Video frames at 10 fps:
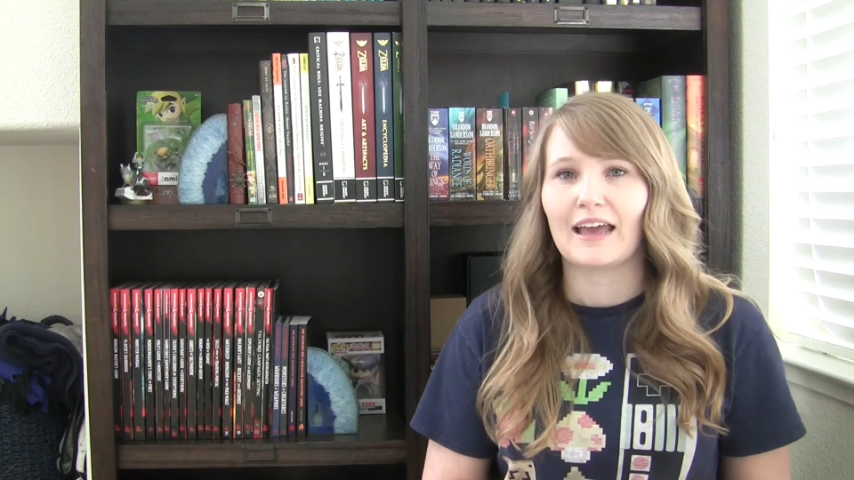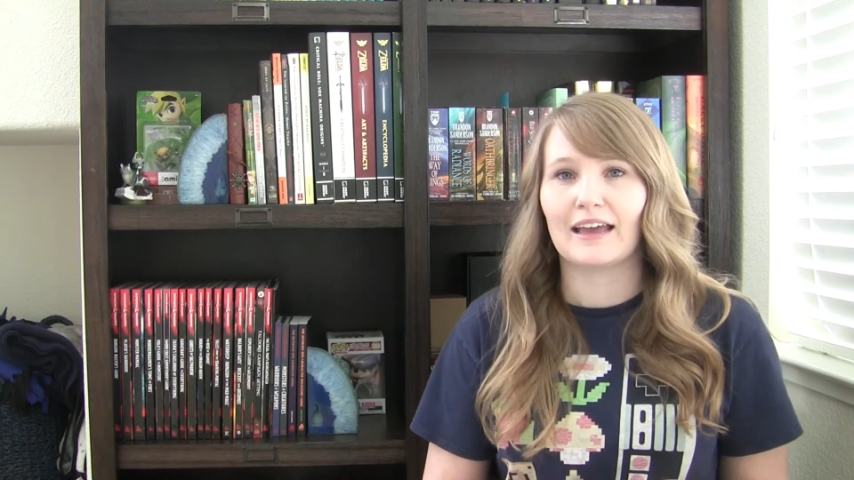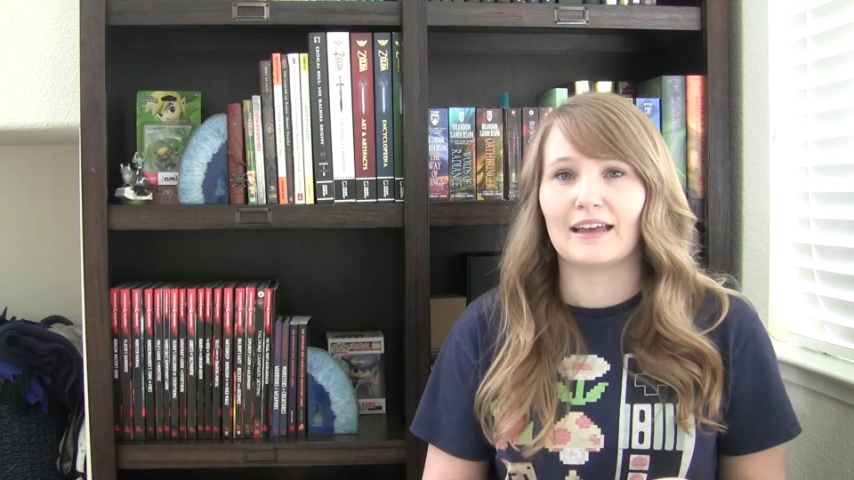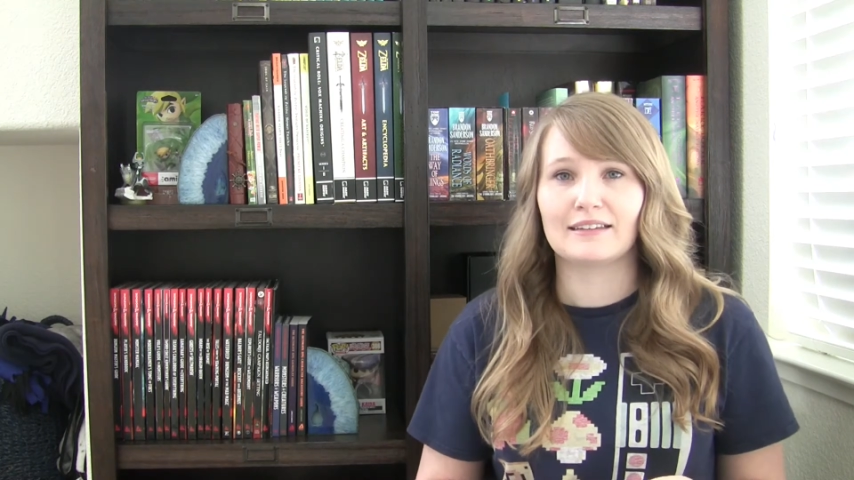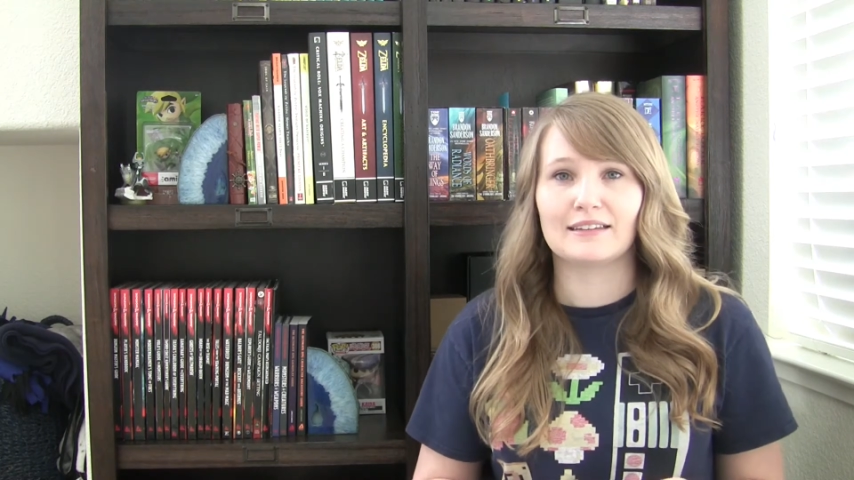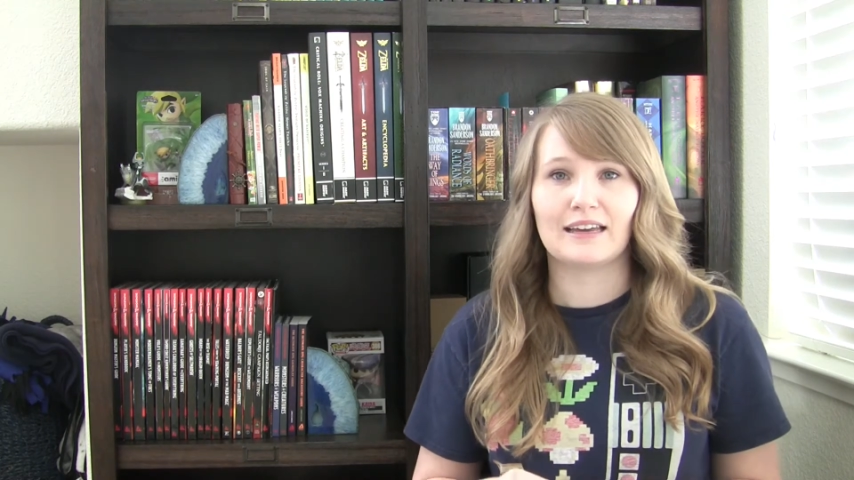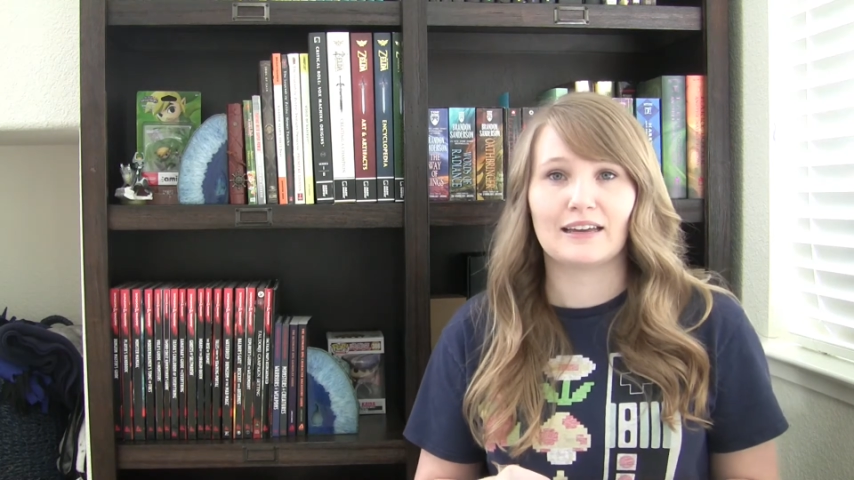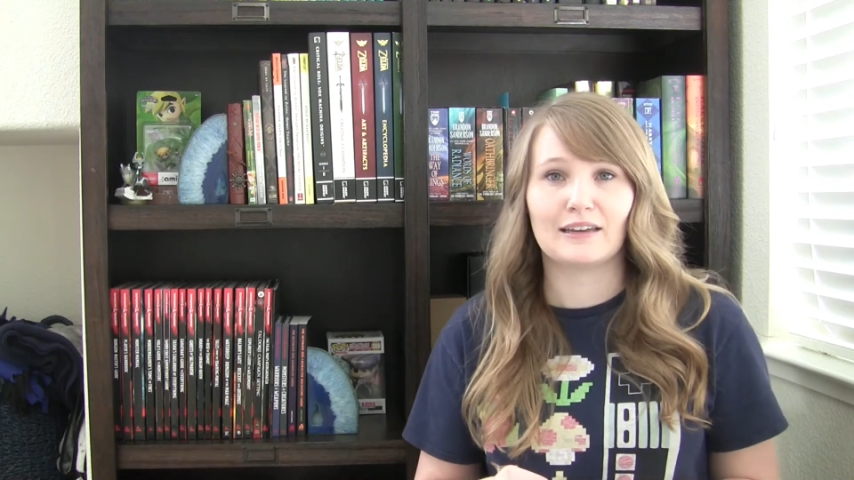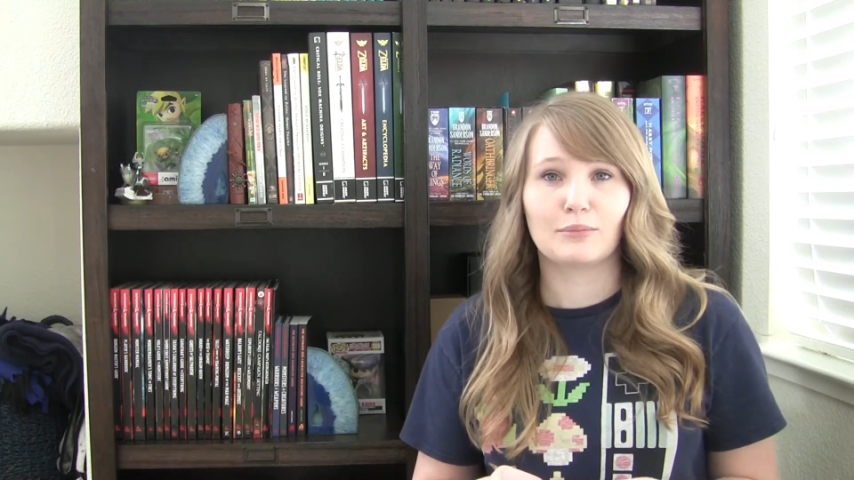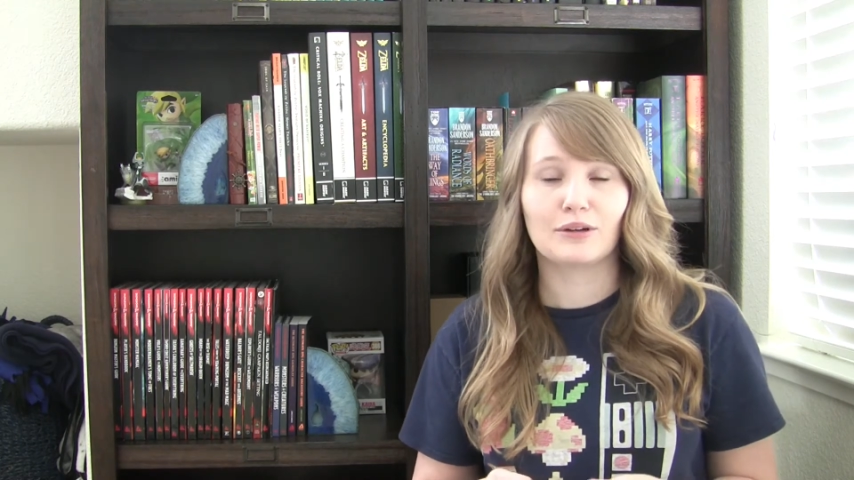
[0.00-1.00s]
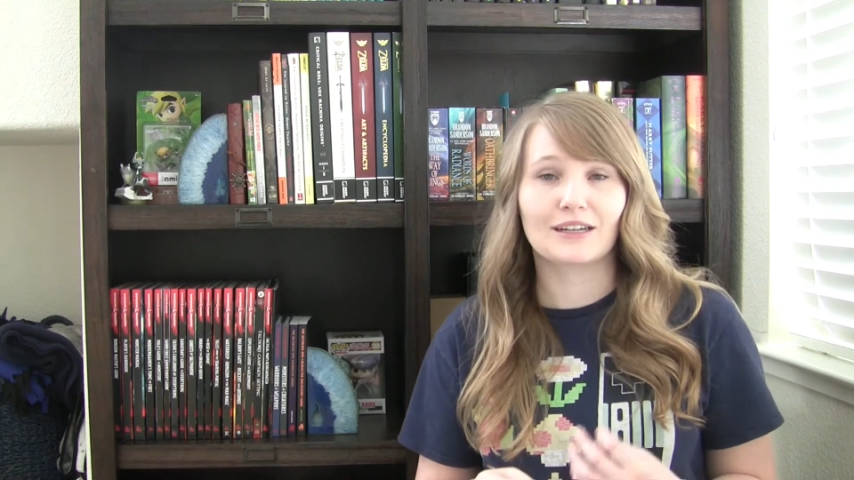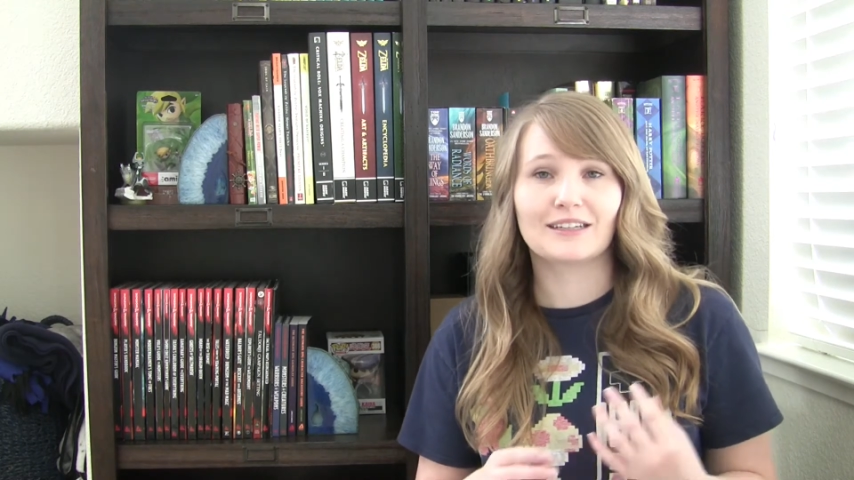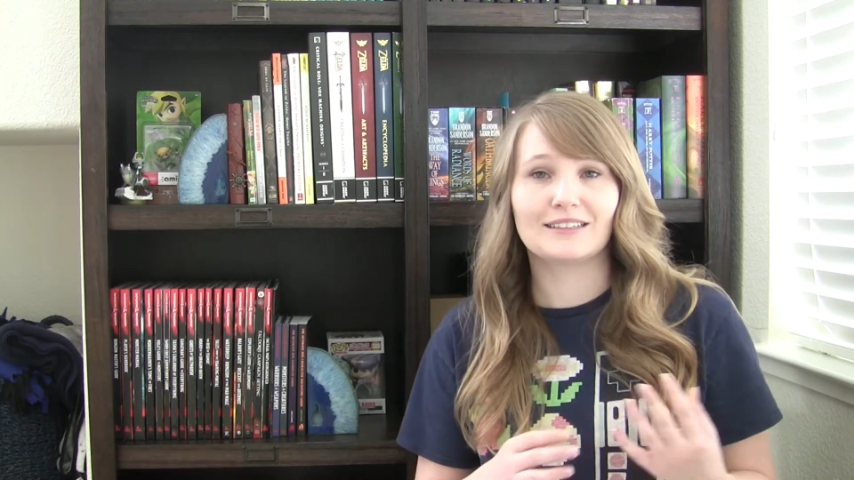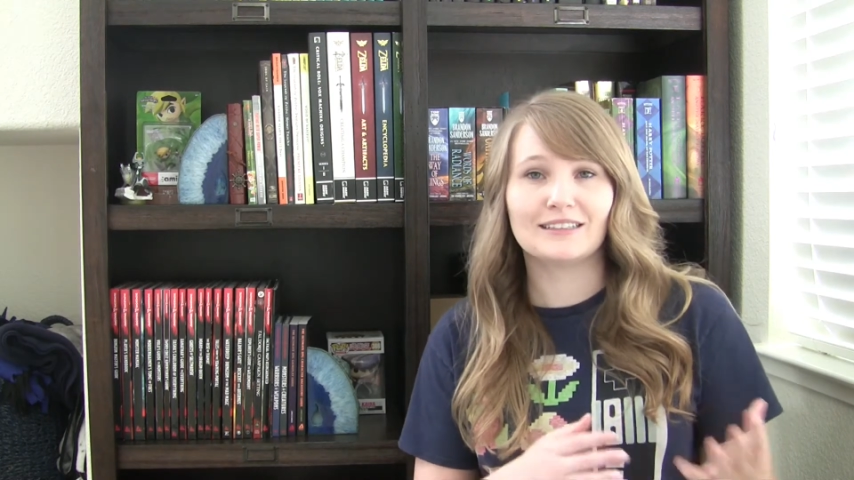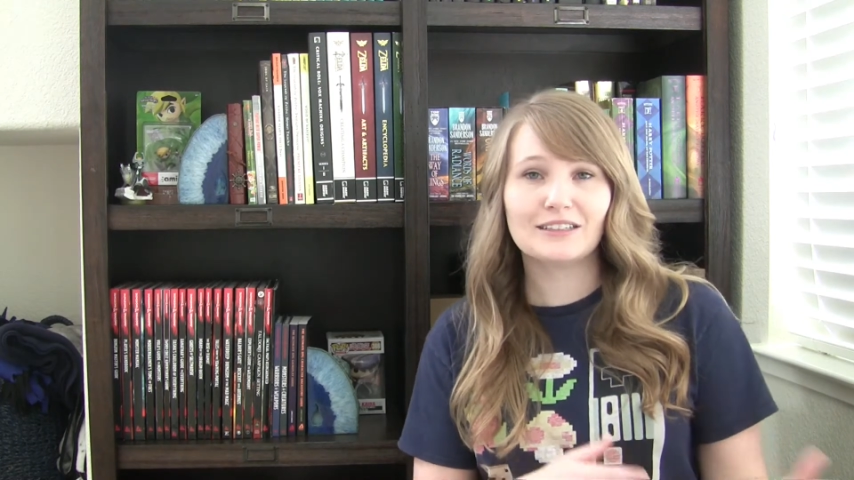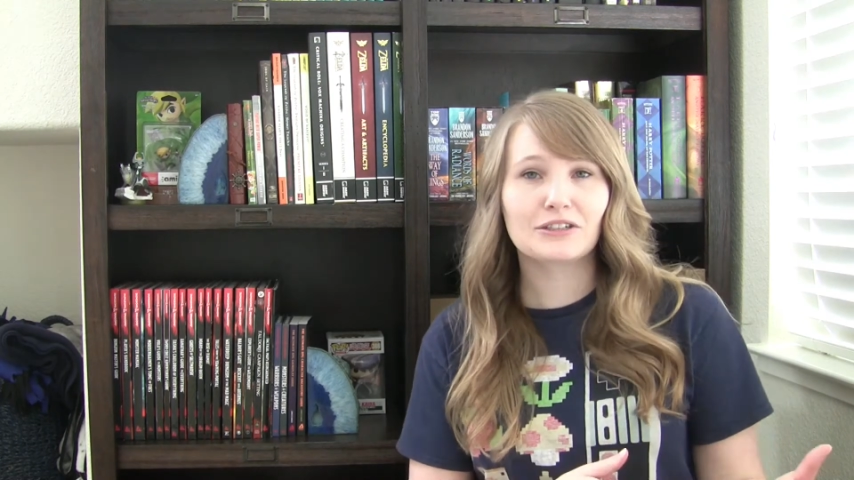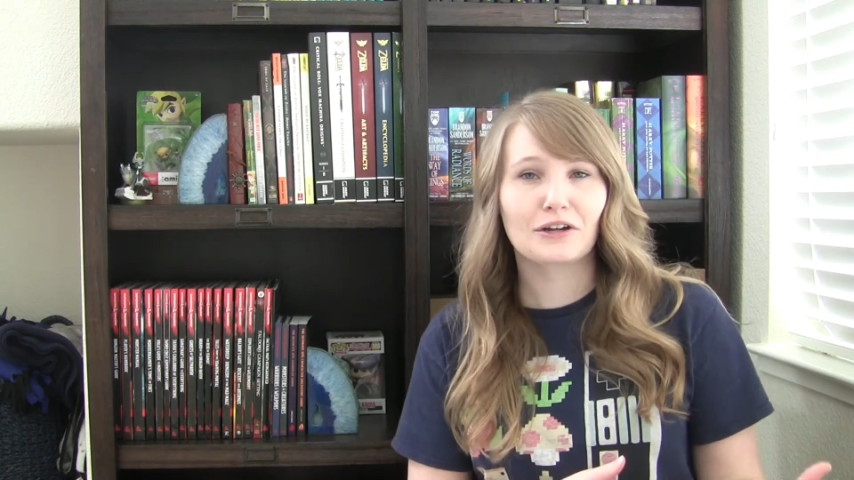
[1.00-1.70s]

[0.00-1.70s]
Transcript: and they put a condition